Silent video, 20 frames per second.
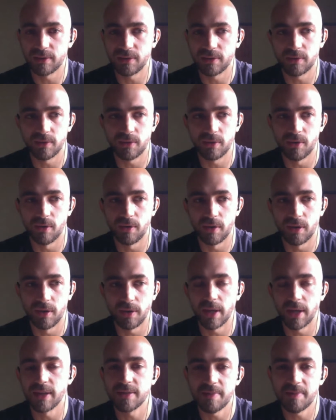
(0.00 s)
or
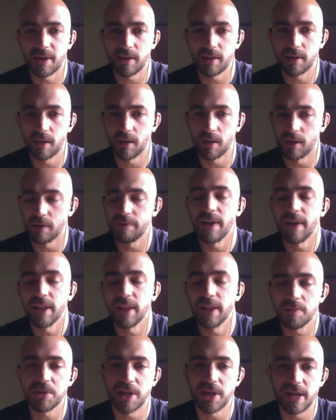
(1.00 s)

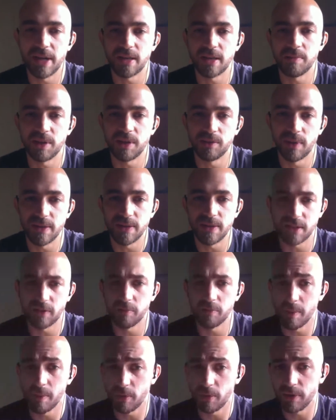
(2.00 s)
Phantom.js, runs out of
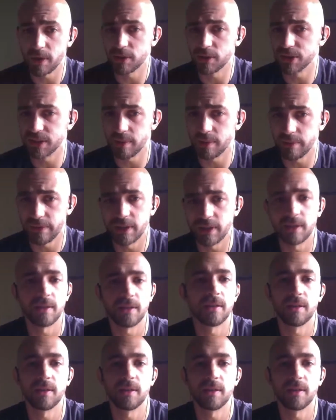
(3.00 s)
memory or something.